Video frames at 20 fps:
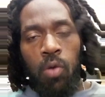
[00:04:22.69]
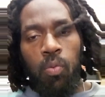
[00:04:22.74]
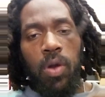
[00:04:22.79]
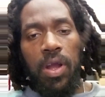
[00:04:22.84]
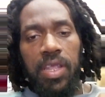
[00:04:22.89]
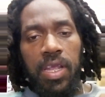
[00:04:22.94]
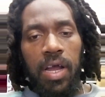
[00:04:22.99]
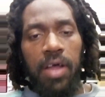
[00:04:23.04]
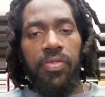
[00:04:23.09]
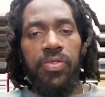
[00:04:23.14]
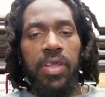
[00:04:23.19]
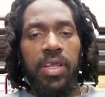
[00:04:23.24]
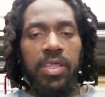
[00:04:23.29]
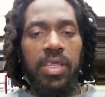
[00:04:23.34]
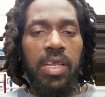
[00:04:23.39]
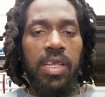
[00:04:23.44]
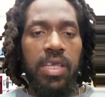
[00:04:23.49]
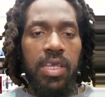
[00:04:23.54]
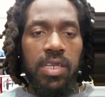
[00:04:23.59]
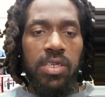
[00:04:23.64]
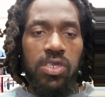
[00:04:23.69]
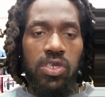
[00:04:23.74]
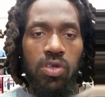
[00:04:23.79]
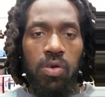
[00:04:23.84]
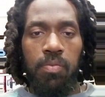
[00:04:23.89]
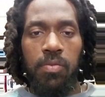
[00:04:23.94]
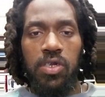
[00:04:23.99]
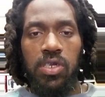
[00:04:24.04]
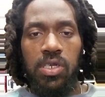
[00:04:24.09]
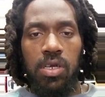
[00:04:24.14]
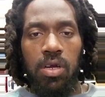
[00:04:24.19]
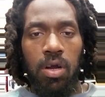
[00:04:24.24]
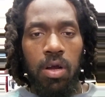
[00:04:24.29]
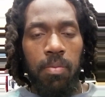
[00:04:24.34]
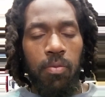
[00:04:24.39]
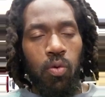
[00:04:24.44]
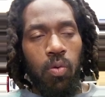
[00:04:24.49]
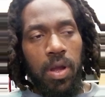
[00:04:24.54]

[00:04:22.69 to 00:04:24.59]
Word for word: Why y'all think they getting so much karma?